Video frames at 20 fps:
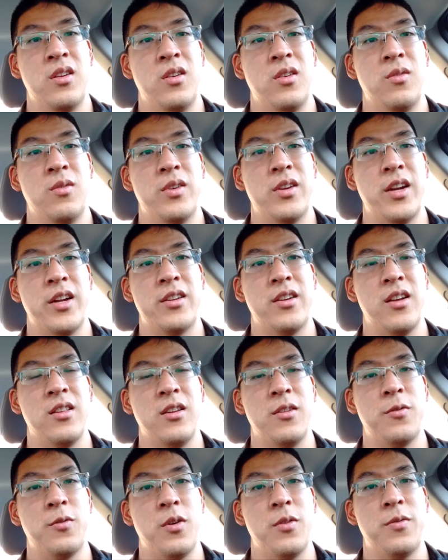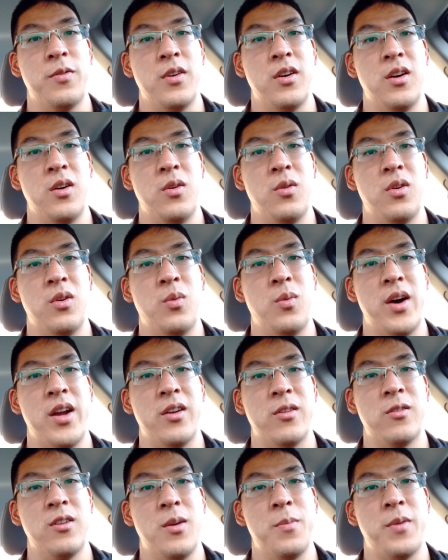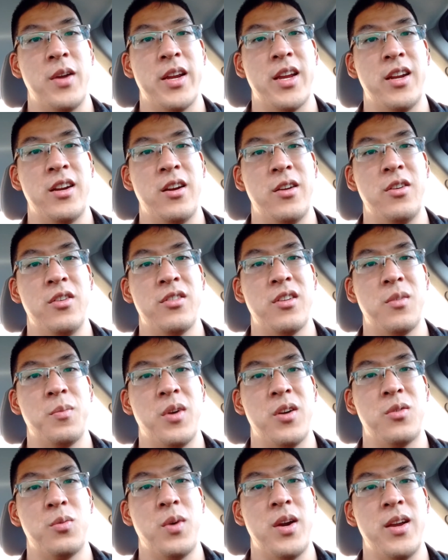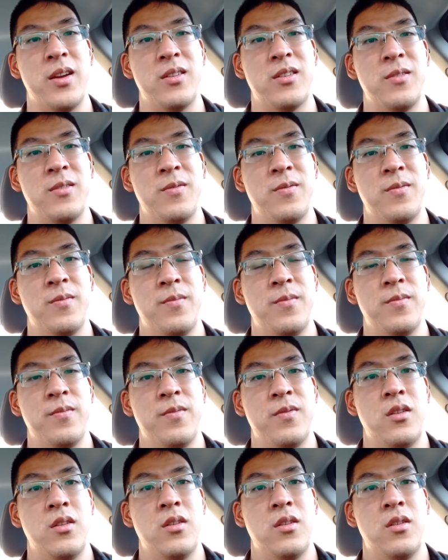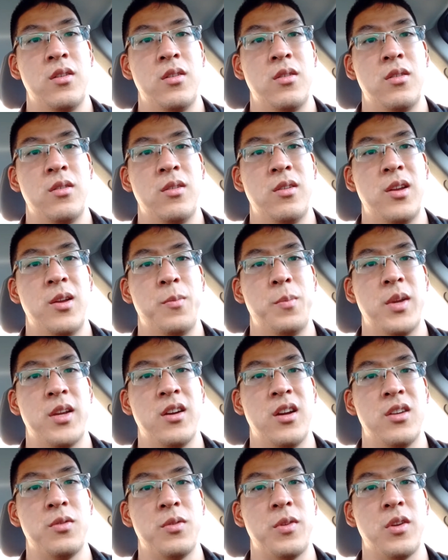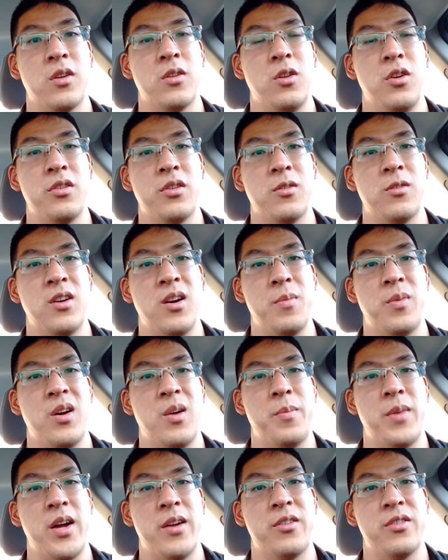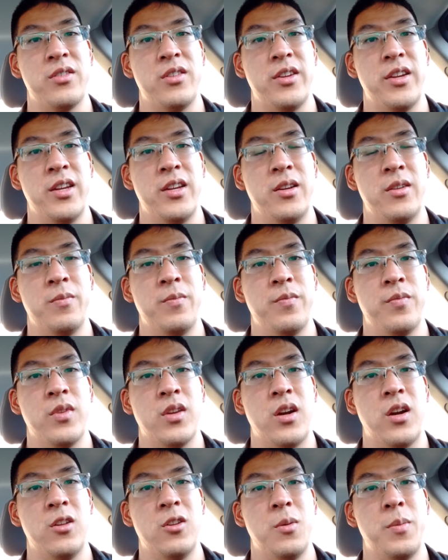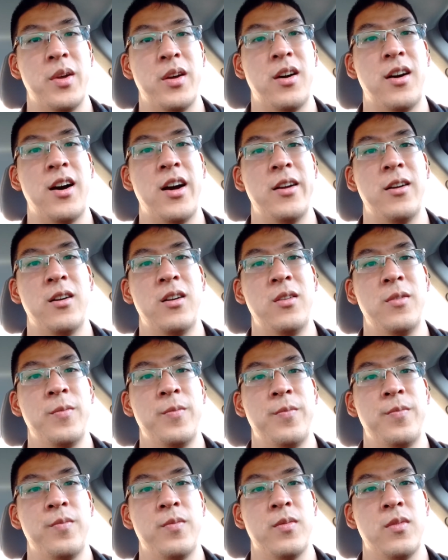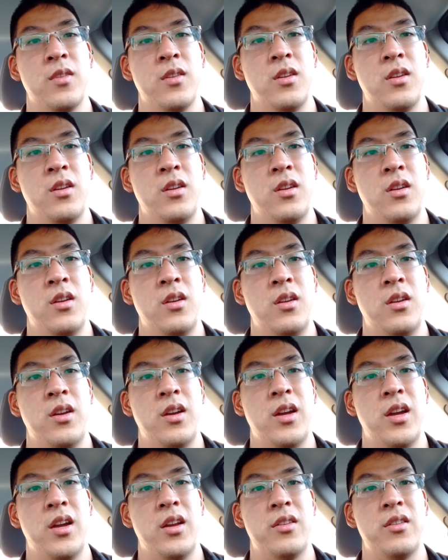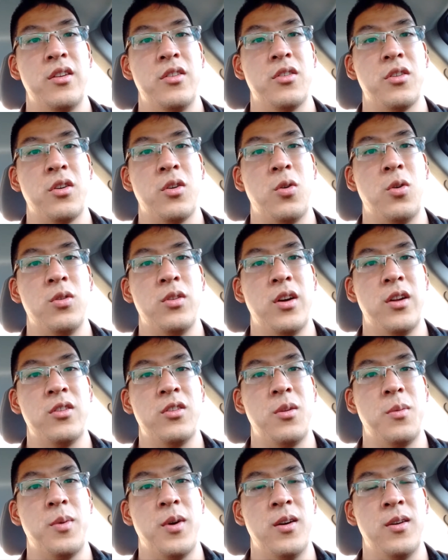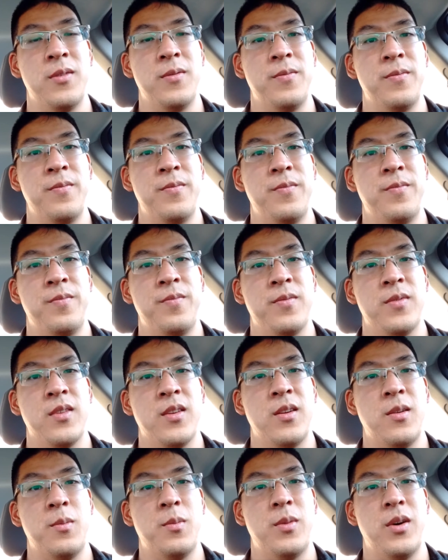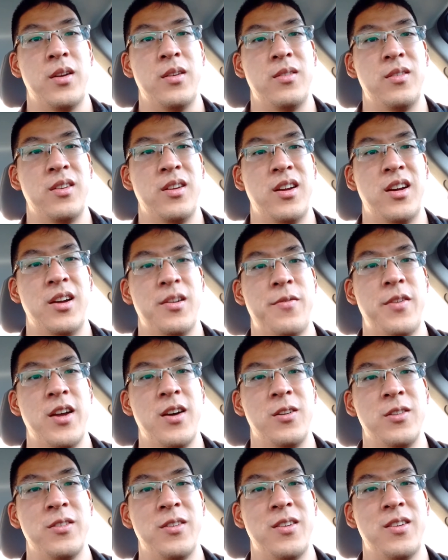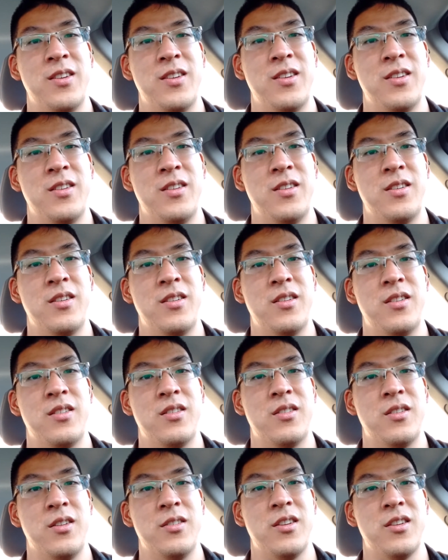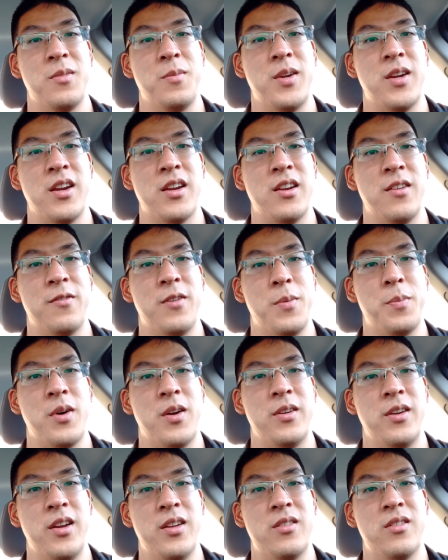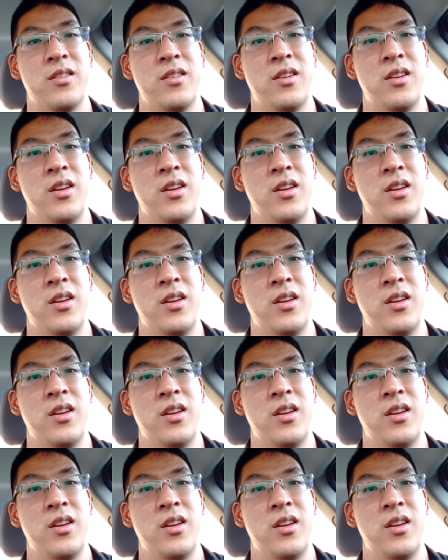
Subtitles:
when I deadlift with a wider grip, I cannot use as much weight. And because of the closer grip, I'm actually a little bit higher, and it's easier to hold on to the bar. But I failed, so it doesn't mean I give up on it.